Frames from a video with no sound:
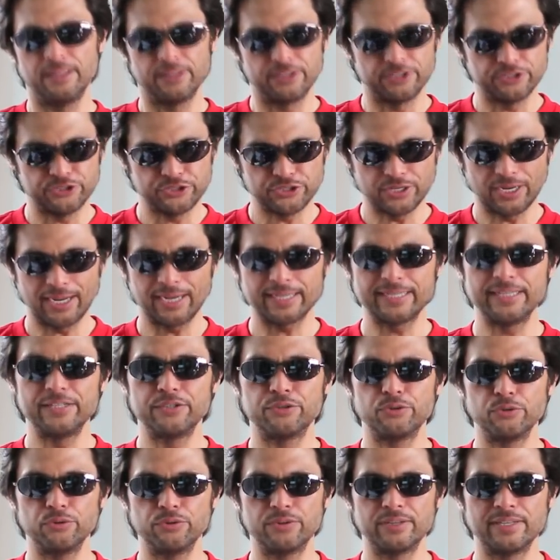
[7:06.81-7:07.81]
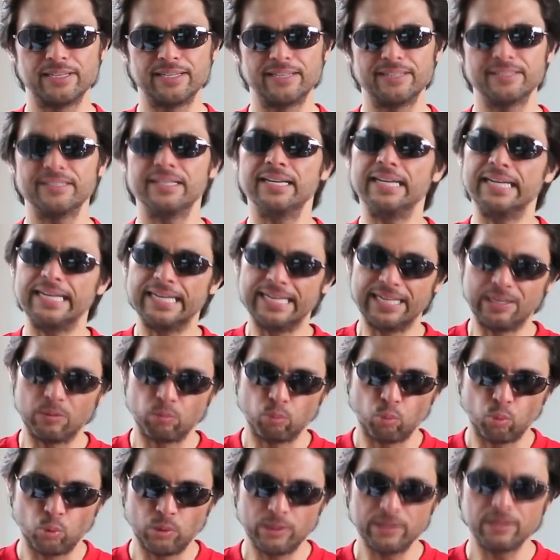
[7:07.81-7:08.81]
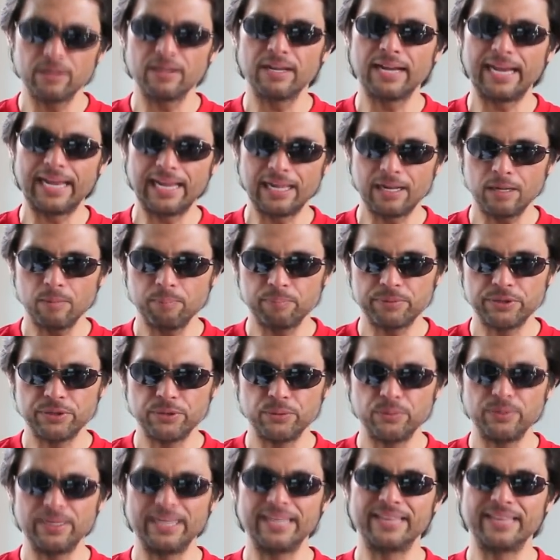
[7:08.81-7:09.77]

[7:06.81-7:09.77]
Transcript: The shocking truth is it will help you